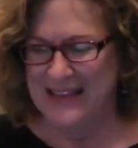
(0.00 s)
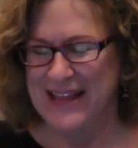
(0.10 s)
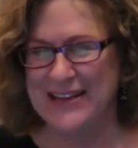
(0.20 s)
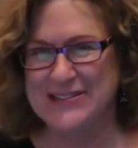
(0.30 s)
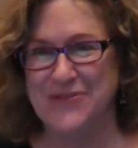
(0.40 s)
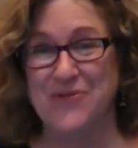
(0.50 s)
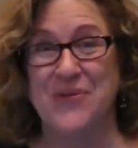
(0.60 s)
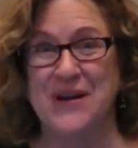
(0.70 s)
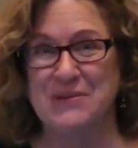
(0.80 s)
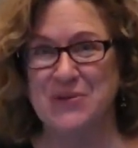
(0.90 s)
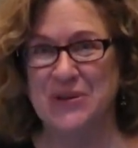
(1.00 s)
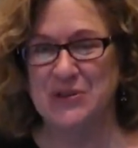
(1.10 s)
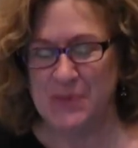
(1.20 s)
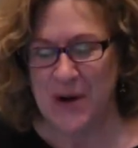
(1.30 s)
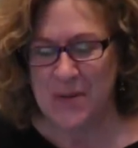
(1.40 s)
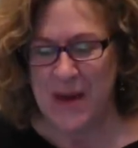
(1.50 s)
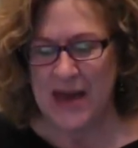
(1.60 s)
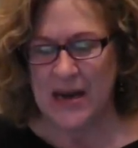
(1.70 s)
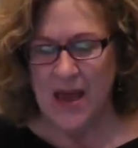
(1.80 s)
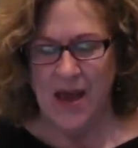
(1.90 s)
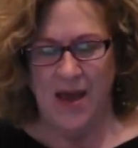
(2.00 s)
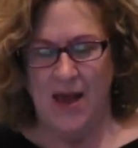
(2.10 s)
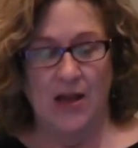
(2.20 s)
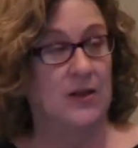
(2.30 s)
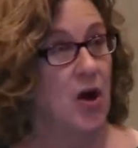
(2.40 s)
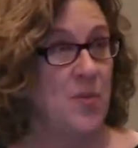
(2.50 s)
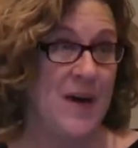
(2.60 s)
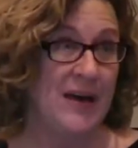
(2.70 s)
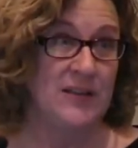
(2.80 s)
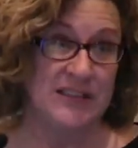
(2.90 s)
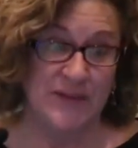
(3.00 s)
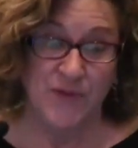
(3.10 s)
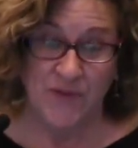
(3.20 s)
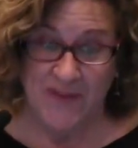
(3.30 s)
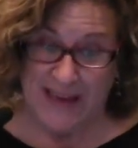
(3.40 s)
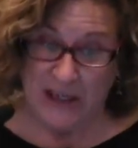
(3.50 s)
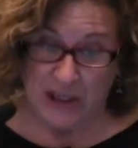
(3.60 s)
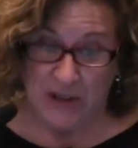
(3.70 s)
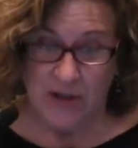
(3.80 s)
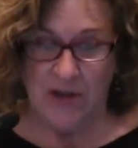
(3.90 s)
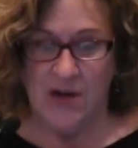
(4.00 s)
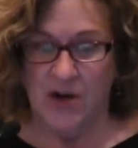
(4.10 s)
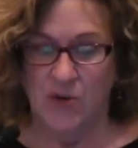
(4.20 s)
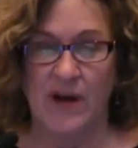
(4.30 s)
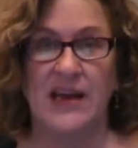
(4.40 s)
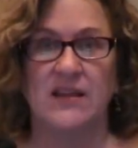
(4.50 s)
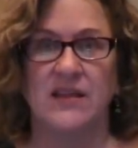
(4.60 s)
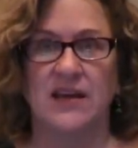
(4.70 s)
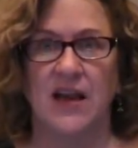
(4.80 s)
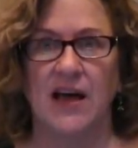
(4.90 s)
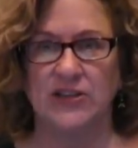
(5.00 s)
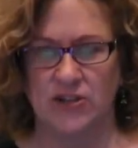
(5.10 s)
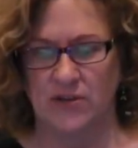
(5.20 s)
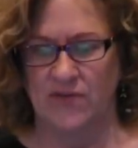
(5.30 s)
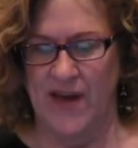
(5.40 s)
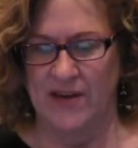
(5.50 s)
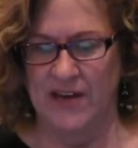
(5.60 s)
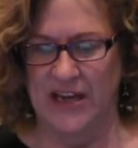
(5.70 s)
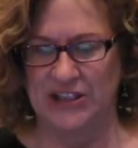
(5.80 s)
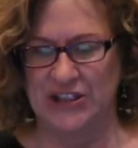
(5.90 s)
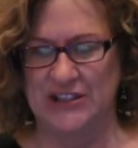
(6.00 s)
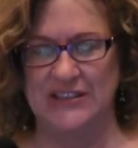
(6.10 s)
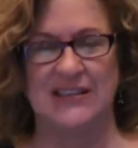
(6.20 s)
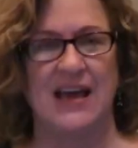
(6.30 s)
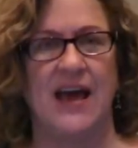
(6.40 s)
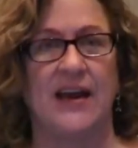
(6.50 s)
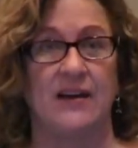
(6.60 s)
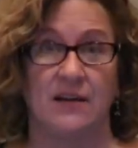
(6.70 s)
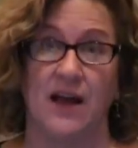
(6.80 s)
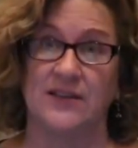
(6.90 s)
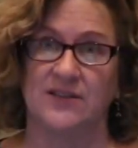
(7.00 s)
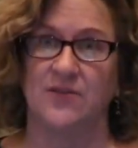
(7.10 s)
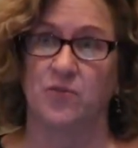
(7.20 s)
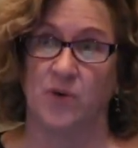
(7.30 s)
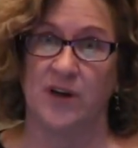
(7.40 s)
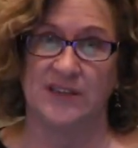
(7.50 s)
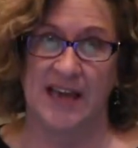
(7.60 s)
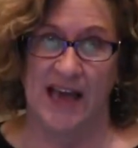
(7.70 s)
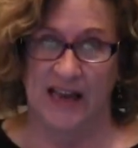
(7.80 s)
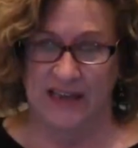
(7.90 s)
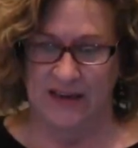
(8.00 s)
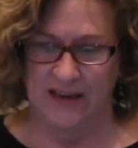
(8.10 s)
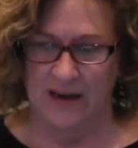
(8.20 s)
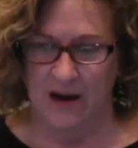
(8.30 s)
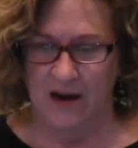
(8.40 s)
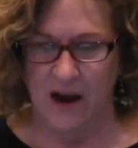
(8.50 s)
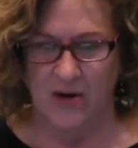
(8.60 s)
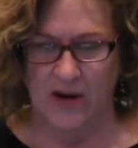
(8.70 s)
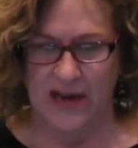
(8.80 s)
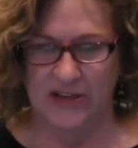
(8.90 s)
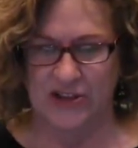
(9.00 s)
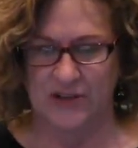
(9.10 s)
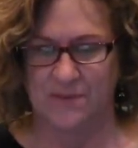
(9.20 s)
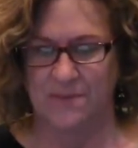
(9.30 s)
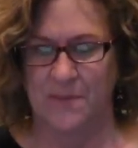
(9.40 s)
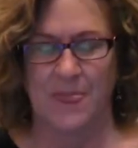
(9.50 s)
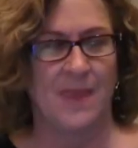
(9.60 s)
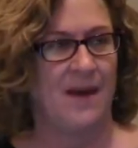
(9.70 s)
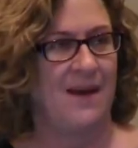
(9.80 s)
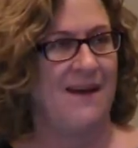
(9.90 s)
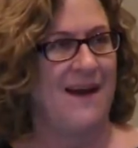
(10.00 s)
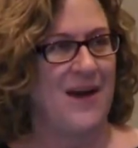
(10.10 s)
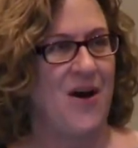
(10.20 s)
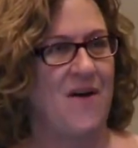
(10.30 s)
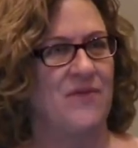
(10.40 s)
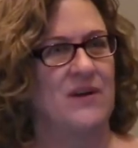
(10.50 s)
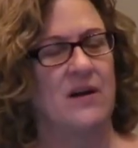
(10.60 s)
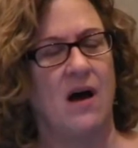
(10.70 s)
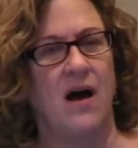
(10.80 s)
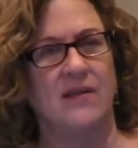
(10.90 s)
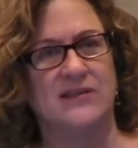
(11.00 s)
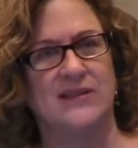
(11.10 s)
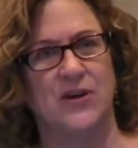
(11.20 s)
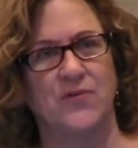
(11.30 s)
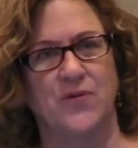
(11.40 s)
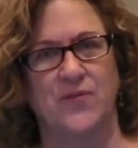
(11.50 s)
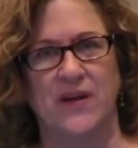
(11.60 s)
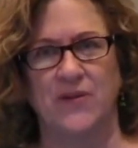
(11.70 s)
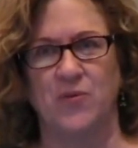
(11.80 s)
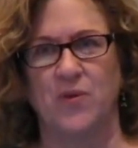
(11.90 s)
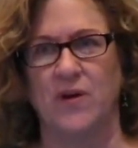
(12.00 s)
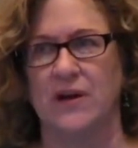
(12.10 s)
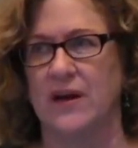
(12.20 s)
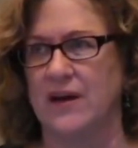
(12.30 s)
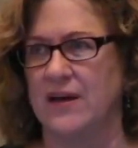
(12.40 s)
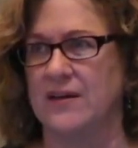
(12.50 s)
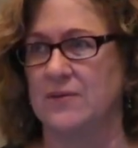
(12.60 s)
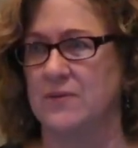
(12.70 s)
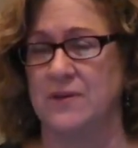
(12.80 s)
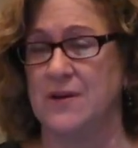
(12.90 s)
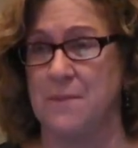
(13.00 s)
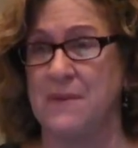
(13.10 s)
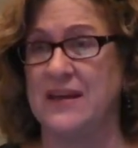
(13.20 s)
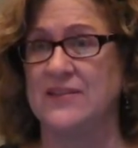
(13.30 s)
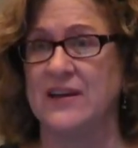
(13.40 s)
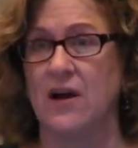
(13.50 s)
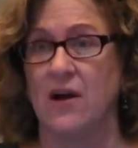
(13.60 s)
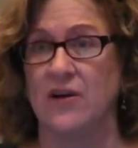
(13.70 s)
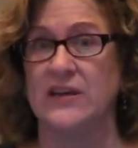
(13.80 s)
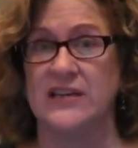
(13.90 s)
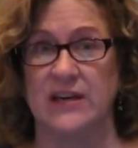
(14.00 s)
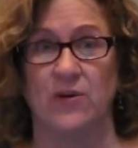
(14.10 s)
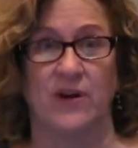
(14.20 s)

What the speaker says: Lots of freedom to experiment, low penalty for failure, great theological foundations, and lots of raw talent in our congregation. I often call the Center for Faith and Work an amazing R&D